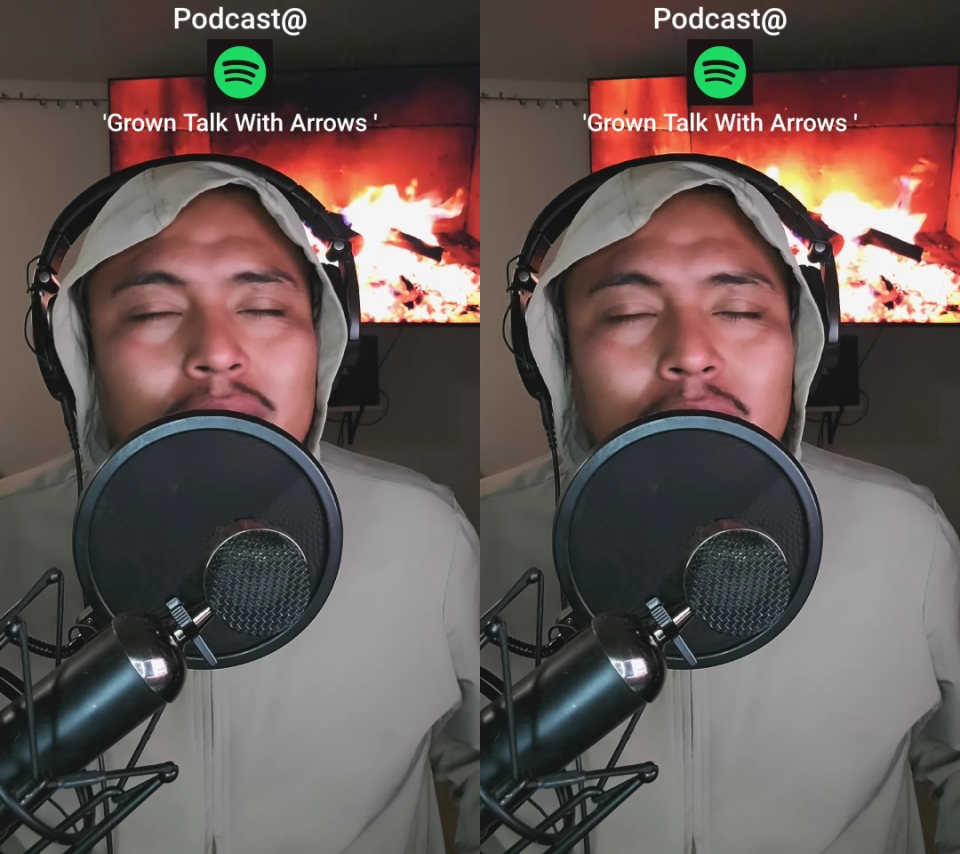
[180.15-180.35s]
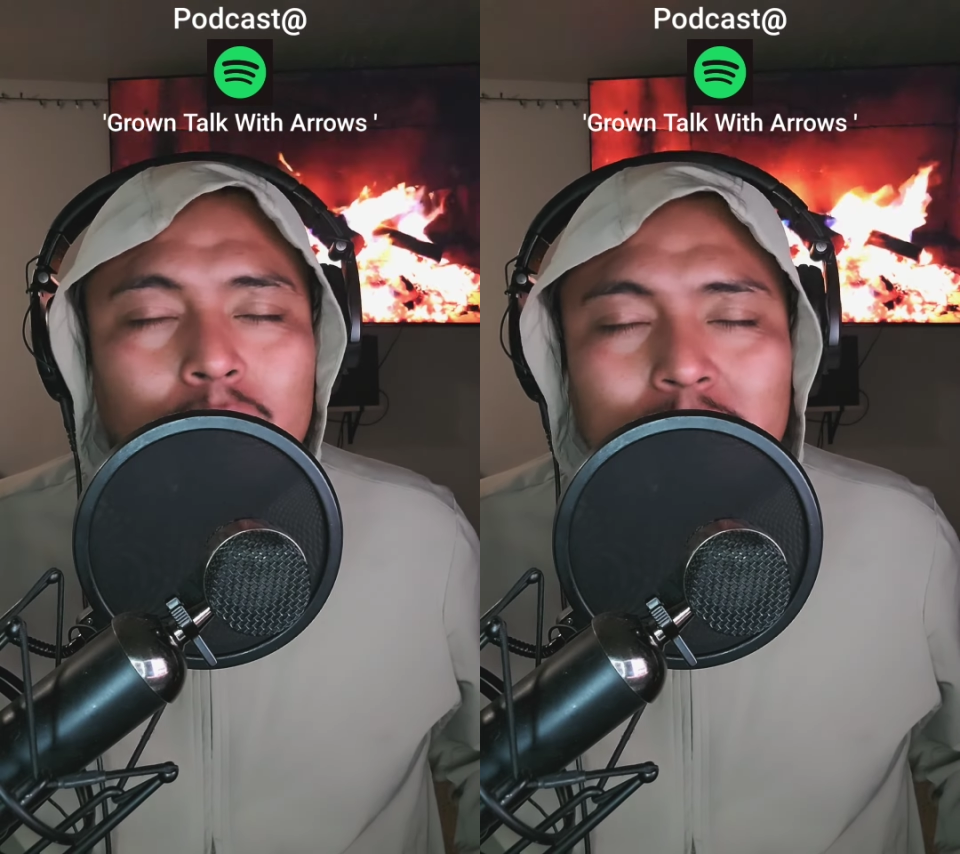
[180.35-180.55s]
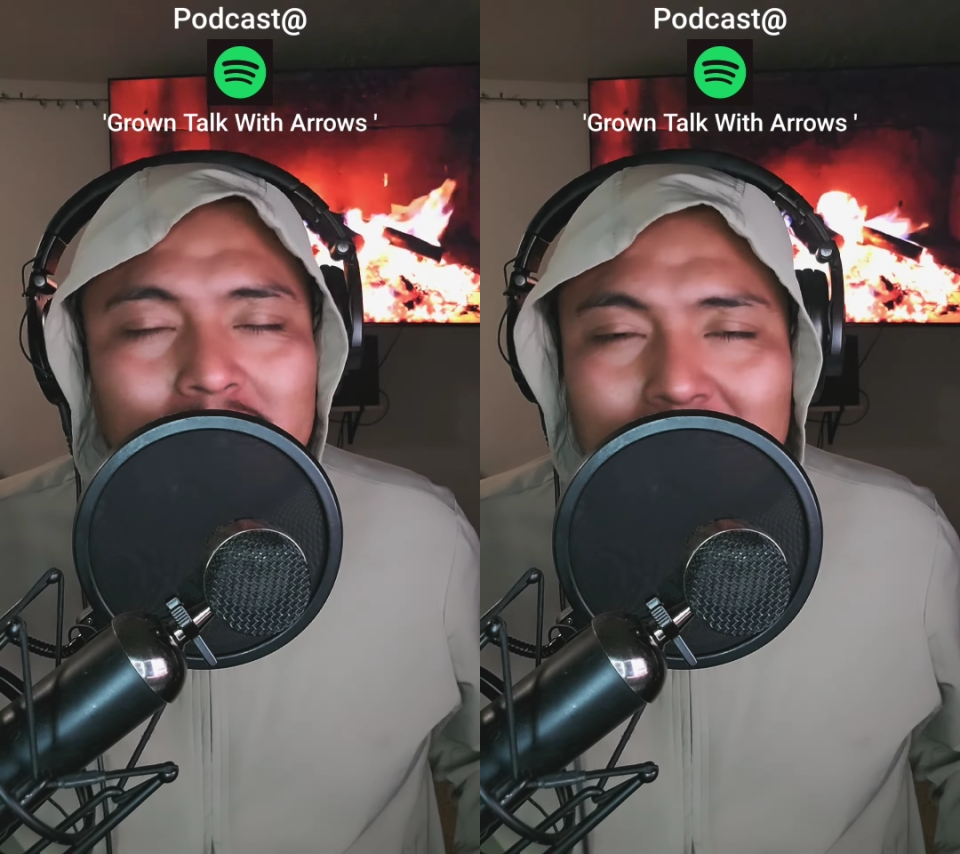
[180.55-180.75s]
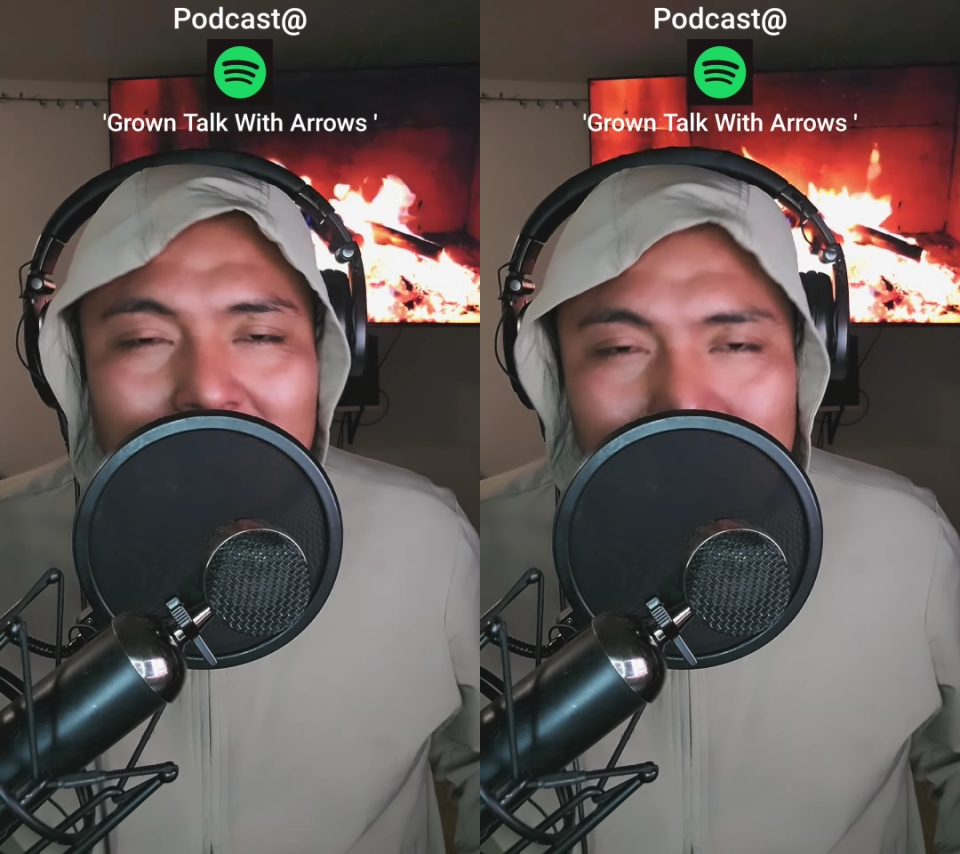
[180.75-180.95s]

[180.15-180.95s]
don't be an